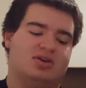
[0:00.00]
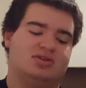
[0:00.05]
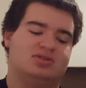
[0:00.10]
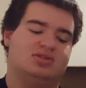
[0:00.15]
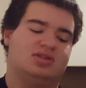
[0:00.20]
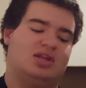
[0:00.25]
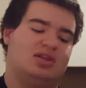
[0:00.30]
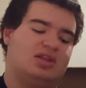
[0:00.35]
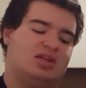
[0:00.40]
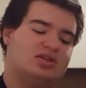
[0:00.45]

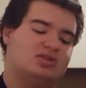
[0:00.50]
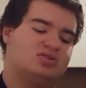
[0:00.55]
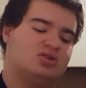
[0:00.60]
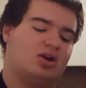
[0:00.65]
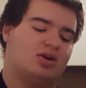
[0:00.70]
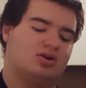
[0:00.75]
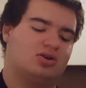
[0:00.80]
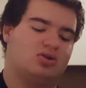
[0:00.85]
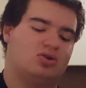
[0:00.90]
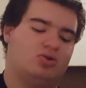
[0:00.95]
because
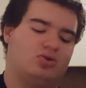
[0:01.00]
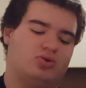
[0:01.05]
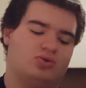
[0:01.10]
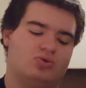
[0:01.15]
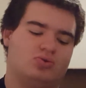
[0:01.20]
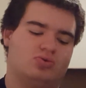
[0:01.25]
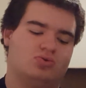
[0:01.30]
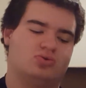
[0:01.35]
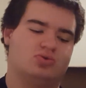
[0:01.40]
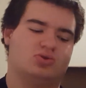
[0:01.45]
then they start
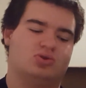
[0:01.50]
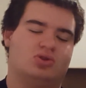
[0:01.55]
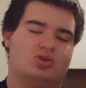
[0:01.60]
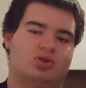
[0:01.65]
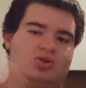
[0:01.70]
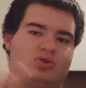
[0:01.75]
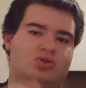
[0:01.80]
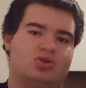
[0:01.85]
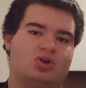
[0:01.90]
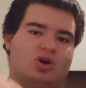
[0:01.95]
to
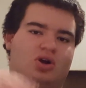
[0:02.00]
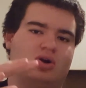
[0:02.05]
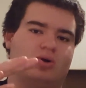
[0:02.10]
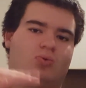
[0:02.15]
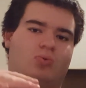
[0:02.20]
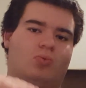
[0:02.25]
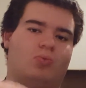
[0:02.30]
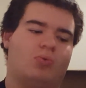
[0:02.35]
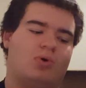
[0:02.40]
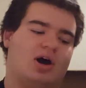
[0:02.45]
lose
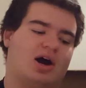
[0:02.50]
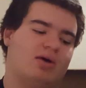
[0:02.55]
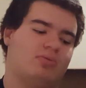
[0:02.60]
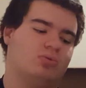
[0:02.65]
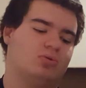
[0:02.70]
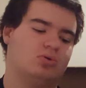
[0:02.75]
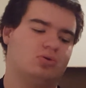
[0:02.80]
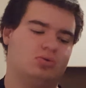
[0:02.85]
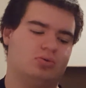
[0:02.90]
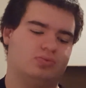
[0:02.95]
their
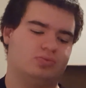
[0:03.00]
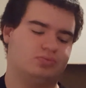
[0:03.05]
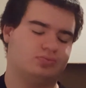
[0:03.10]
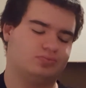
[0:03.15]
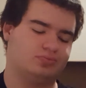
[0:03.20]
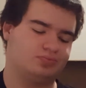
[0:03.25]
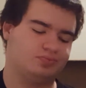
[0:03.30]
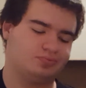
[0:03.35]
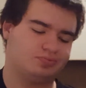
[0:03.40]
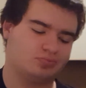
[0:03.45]

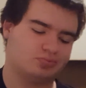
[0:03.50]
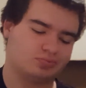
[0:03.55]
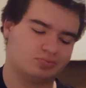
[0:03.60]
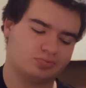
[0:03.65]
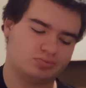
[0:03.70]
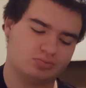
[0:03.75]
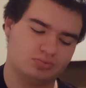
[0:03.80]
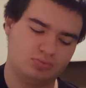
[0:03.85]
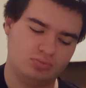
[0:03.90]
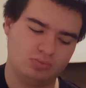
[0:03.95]
wobble.
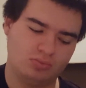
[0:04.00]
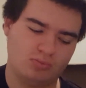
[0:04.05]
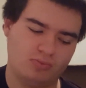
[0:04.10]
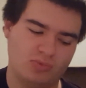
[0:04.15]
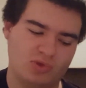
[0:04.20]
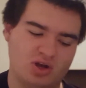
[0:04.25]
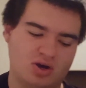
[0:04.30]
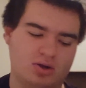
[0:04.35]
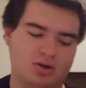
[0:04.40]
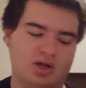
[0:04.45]

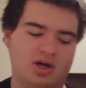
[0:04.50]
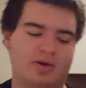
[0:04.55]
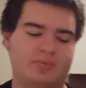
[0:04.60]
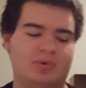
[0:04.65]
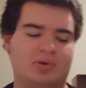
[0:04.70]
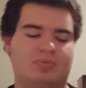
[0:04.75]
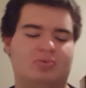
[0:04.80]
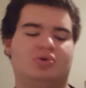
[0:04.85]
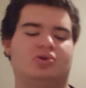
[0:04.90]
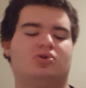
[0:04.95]
A
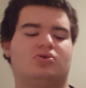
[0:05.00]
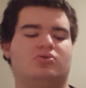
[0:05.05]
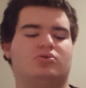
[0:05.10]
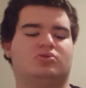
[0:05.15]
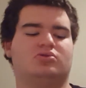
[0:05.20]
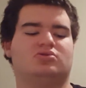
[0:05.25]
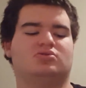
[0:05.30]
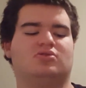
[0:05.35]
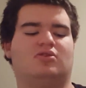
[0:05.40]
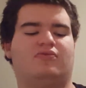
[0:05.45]
lot of
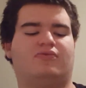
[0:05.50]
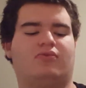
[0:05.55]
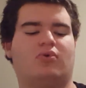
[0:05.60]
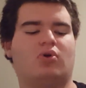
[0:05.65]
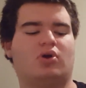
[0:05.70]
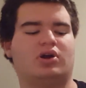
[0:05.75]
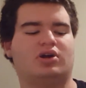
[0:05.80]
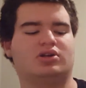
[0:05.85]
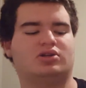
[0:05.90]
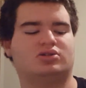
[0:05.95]
people use
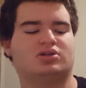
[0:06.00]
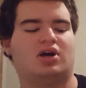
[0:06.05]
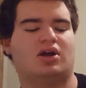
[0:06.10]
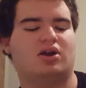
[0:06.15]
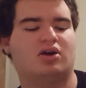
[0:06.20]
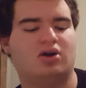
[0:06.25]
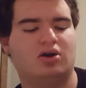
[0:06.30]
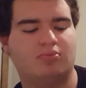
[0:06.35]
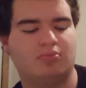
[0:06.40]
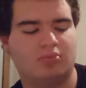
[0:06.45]
a
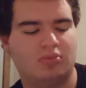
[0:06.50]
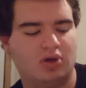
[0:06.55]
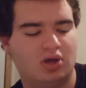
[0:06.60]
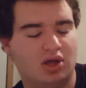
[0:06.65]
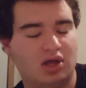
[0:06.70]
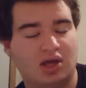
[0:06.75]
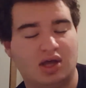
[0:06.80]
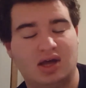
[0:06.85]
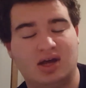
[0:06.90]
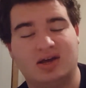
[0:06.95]
4-inch on
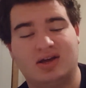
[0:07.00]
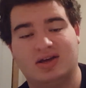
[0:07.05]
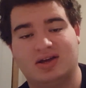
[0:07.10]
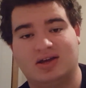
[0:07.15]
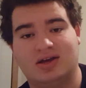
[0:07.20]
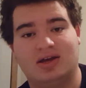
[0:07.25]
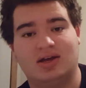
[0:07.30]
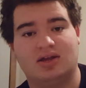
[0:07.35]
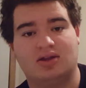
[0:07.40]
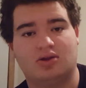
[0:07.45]
up,
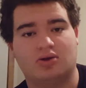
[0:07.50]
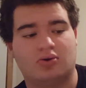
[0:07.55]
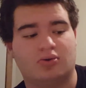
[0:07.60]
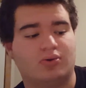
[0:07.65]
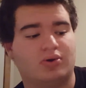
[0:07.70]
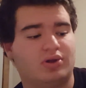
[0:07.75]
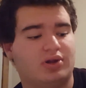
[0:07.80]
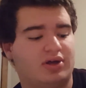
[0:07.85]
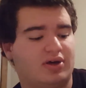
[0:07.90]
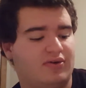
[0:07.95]

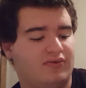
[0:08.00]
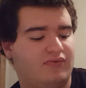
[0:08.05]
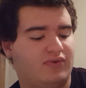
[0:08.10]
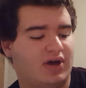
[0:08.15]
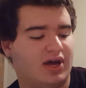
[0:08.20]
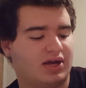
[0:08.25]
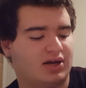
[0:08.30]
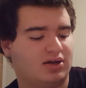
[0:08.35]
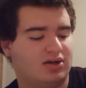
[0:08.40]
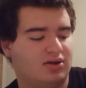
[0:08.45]
and they're
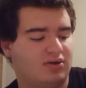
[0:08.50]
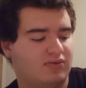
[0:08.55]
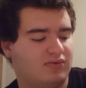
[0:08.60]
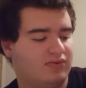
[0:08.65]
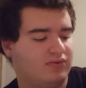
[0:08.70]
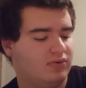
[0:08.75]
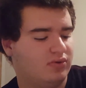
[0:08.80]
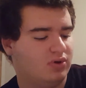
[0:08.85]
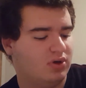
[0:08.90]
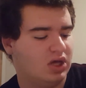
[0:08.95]
really
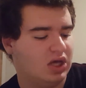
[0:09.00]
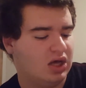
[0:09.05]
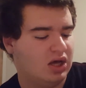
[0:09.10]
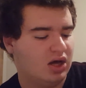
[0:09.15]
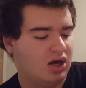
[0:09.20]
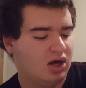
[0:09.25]
effective.